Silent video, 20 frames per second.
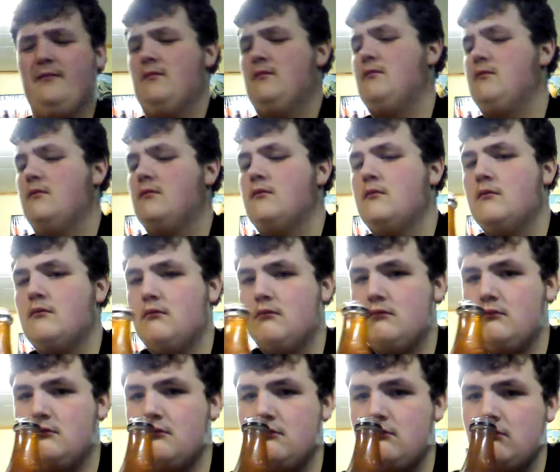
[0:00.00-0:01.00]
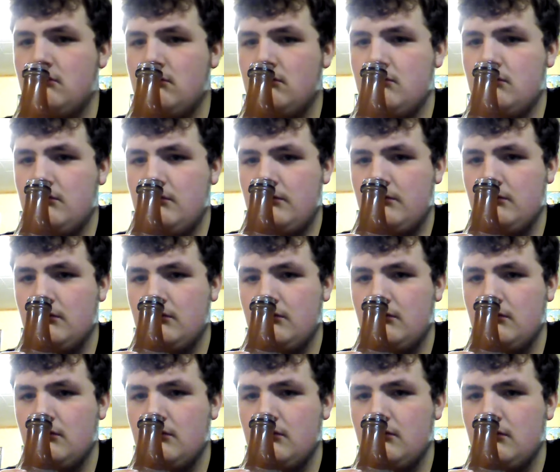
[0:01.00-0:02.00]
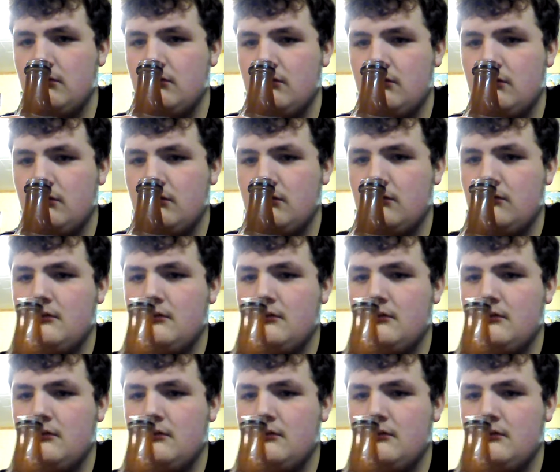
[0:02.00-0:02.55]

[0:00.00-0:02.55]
Nobody speaks.